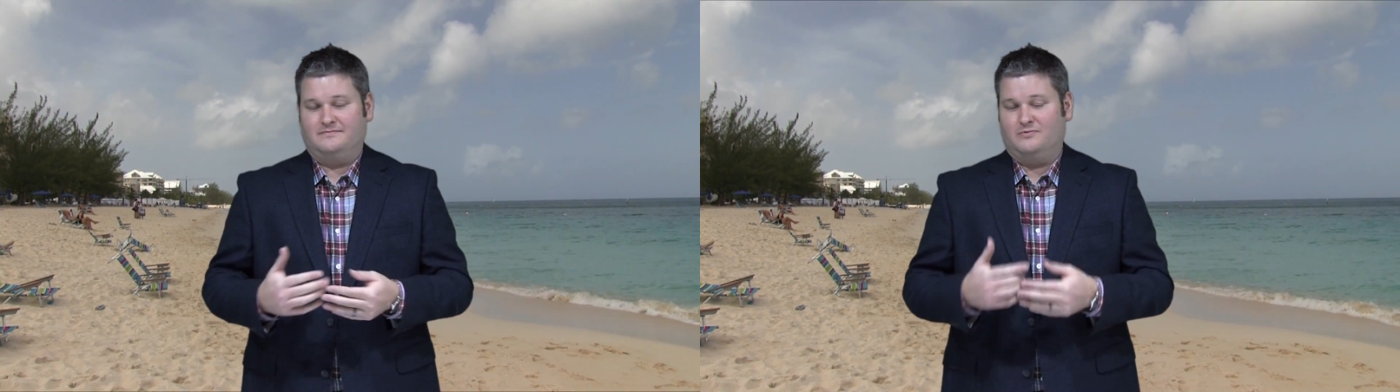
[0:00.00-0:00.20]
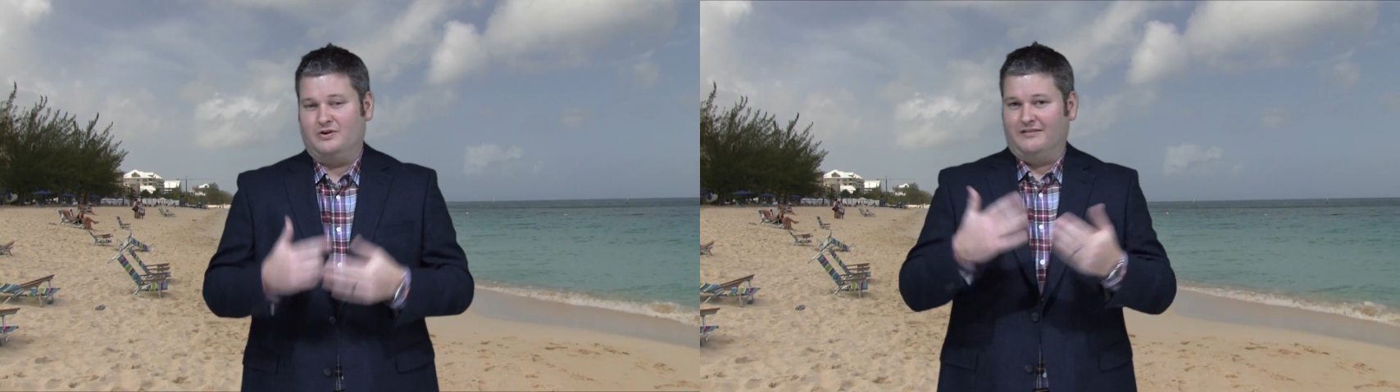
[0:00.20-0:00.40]

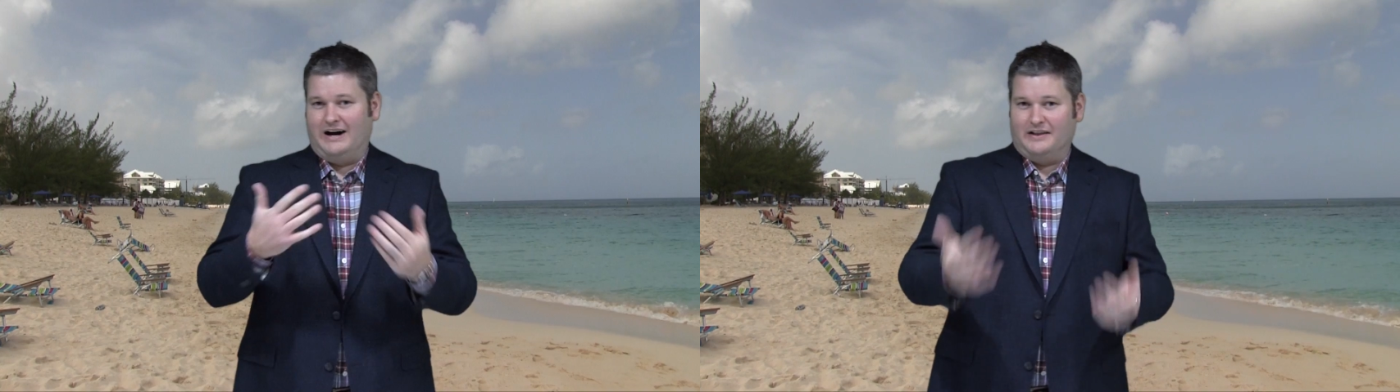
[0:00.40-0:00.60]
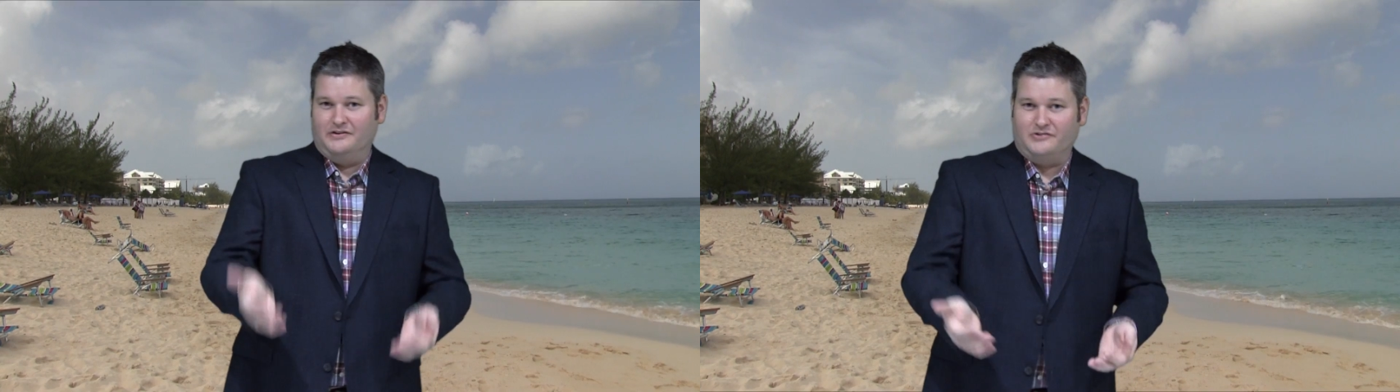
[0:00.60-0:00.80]
when a
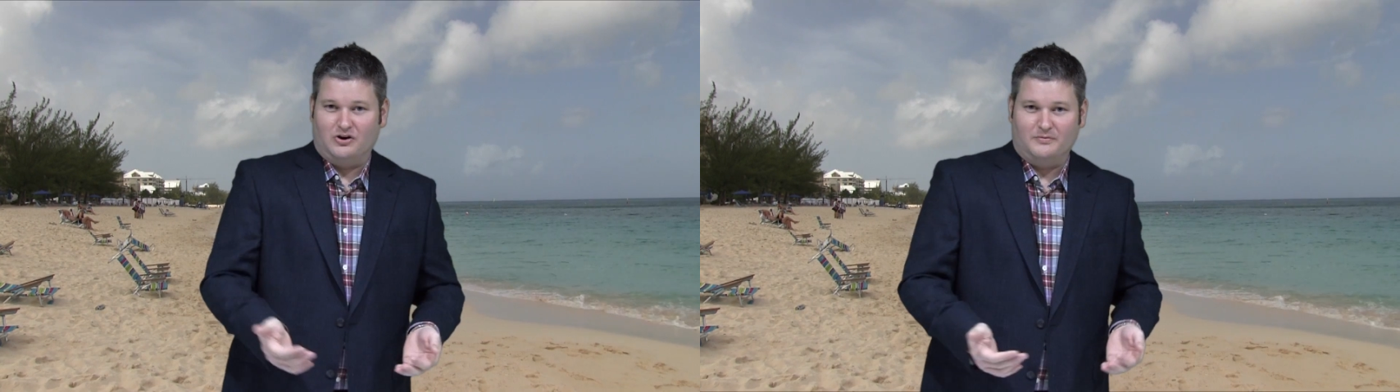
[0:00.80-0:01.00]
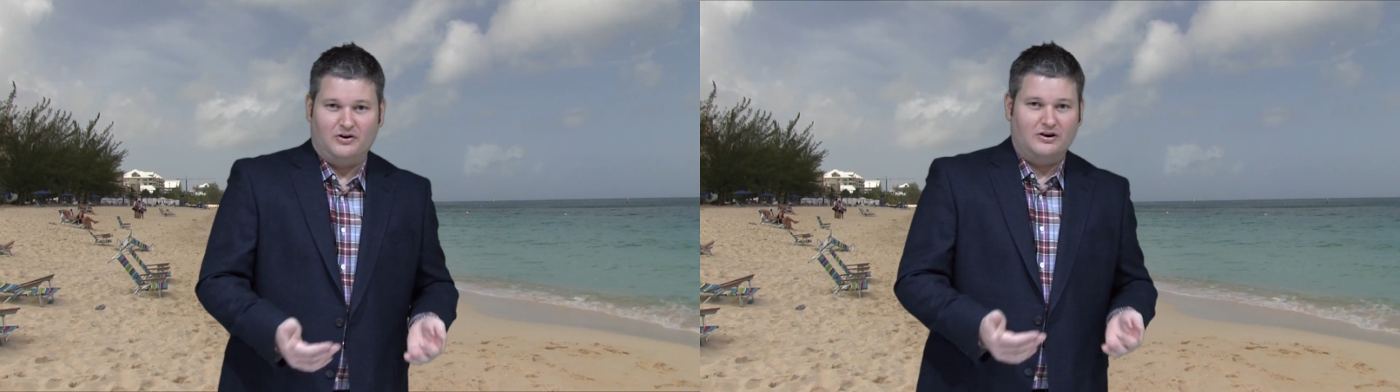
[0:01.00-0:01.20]
lot of those
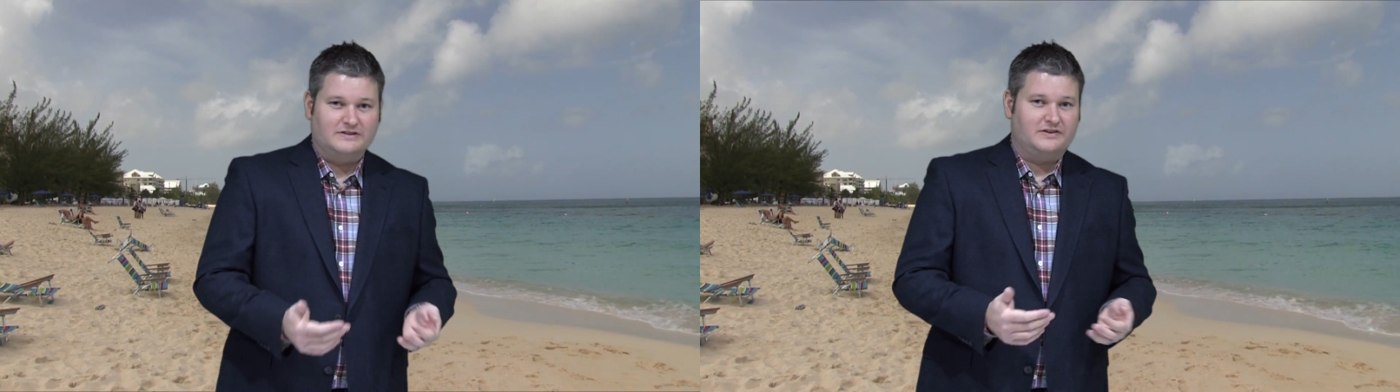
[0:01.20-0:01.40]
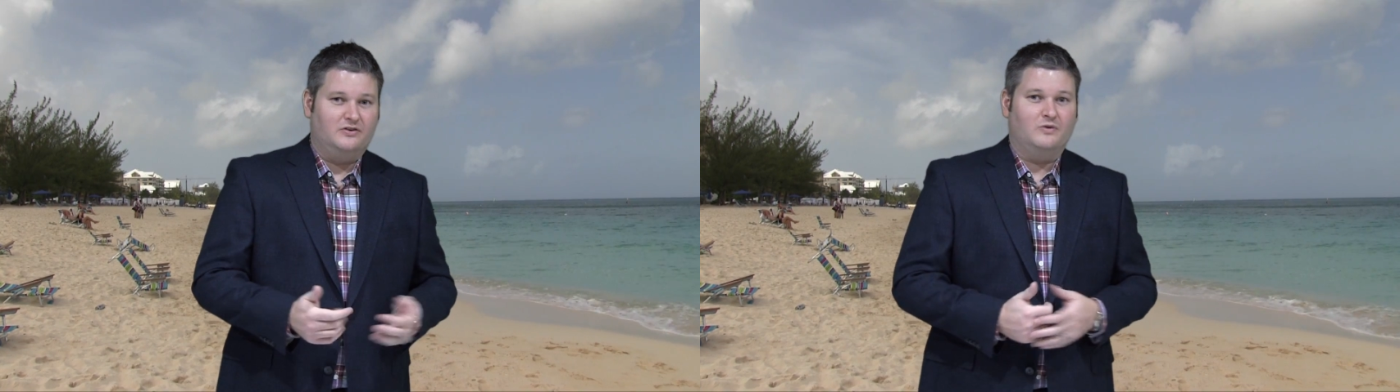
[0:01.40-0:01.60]
armed
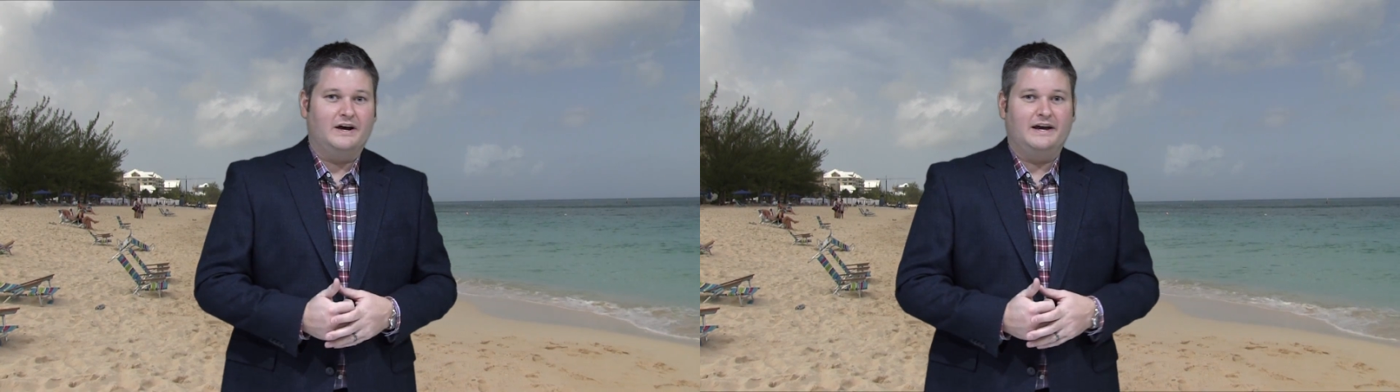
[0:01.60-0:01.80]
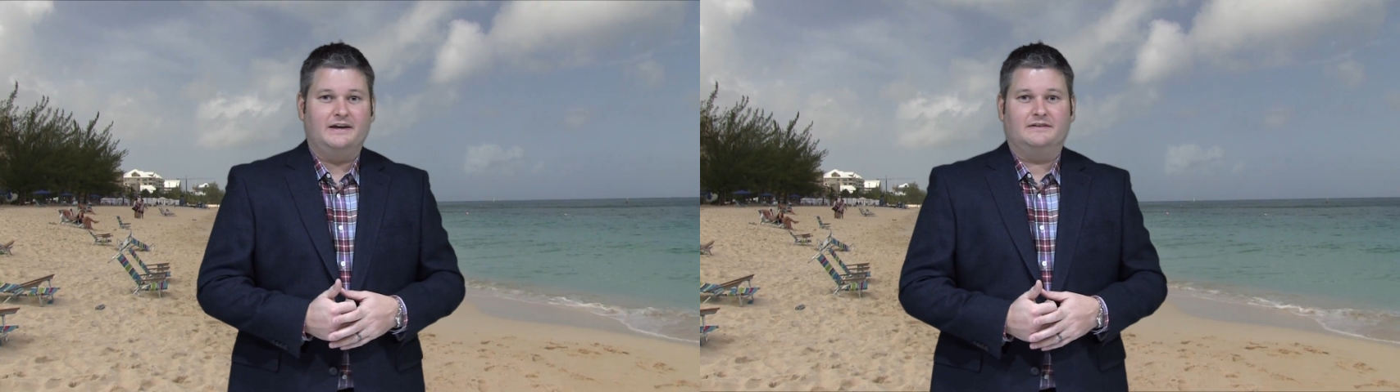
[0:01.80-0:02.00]
guards go
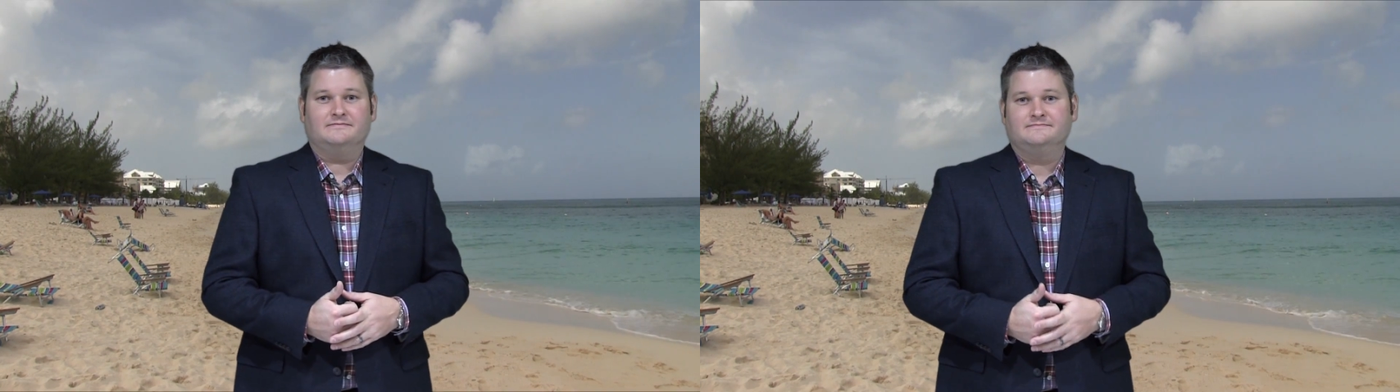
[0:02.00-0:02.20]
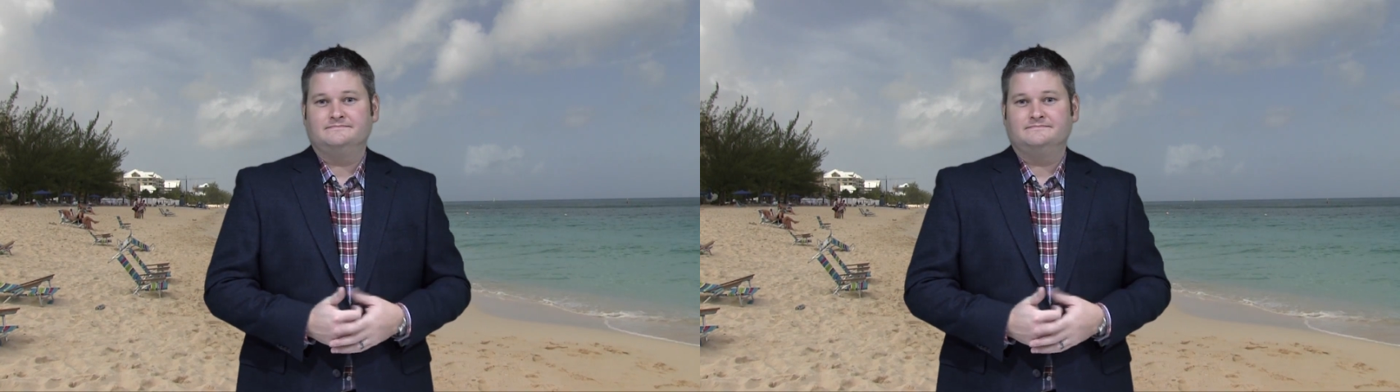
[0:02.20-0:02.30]
away